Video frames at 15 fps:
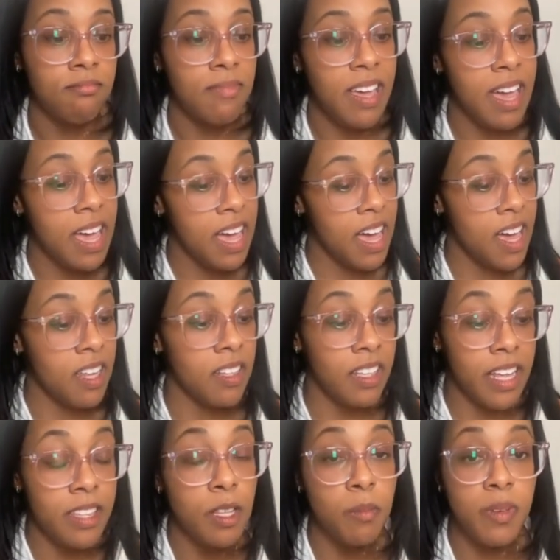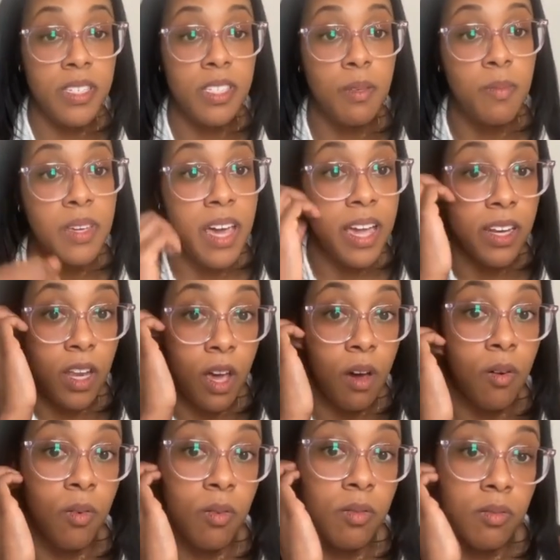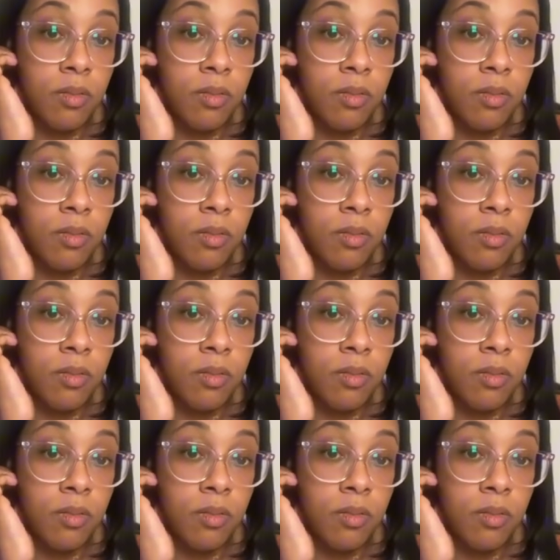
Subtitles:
and let the BCBA know.